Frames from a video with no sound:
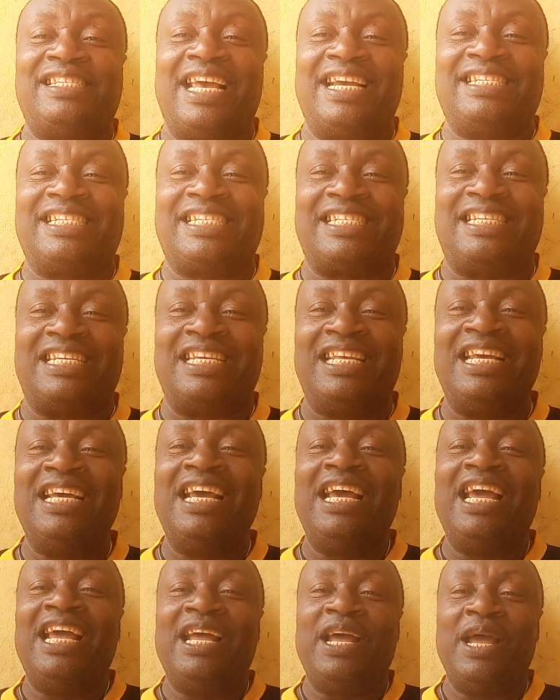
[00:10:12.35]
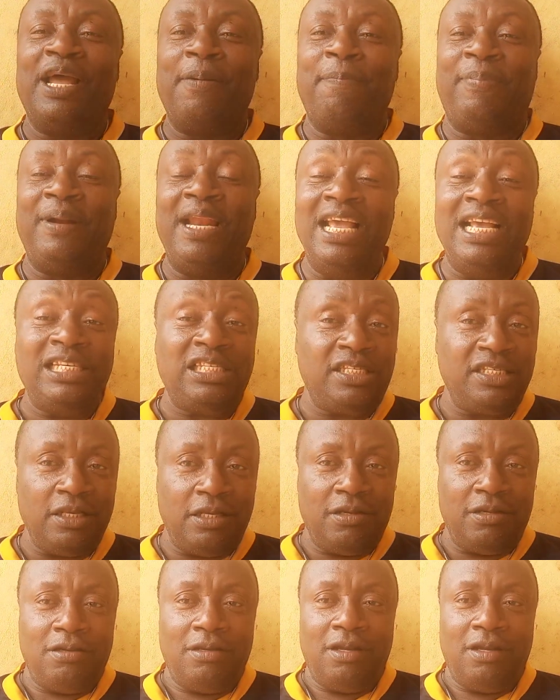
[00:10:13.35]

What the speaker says: section. Please